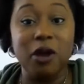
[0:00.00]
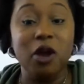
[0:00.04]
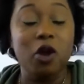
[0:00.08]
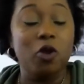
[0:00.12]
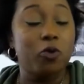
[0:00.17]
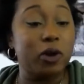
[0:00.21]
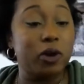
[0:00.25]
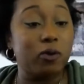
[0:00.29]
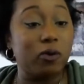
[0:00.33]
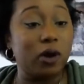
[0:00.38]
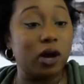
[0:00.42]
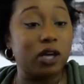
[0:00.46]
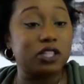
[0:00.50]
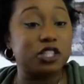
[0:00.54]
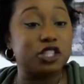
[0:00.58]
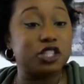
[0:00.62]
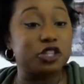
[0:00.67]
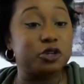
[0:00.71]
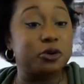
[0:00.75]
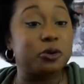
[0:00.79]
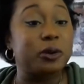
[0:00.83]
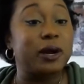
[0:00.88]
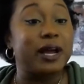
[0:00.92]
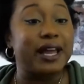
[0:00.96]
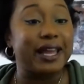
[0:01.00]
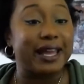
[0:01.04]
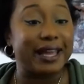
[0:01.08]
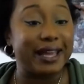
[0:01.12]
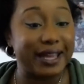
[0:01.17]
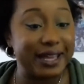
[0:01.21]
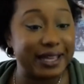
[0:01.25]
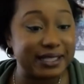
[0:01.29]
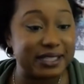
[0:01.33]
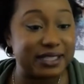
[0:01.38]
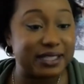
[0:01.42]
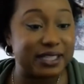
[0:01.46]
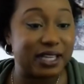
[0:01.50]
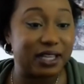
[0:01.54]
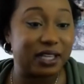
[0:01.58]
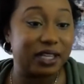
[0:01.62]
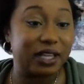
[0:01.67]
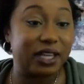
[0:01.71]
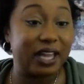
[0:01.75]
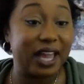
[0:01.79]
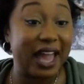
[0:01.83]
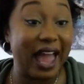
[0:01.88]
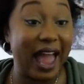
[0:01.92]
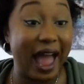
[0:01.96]
We want to
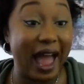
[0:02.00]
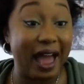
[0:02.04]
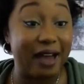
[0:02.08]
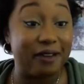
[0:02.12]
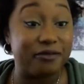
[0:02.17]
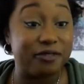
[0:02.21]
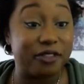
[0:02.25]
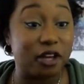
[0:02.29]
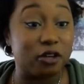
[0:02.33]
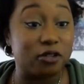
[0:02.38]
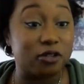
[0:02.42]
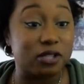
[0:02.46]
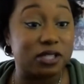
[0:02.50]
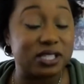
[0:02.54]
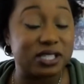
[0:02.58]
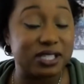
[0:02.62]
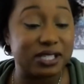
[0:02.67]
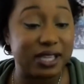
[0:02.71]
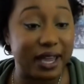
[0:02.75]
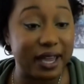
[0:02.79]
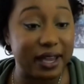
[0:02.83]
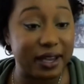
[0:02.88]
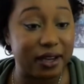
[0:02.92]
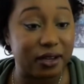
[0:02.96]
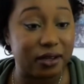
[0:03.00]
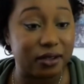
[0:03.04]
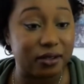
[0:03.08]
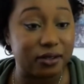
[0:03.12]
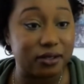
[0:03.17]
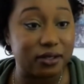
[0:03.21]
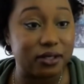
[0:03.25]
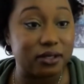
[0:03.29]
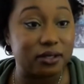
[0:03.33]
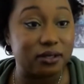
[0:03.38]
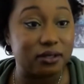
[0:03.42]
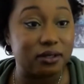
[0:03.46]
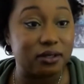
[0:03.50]
instantly have those sales.